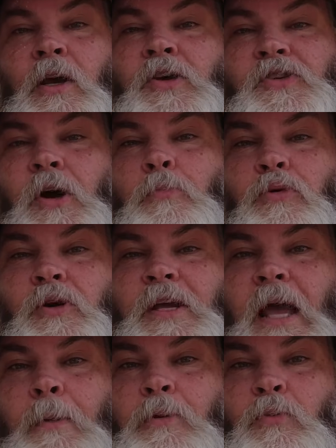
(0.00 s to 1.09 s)
So I'm pretty
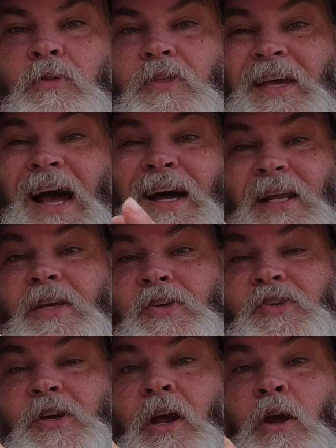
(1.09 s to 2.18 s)
happy with the cuttings,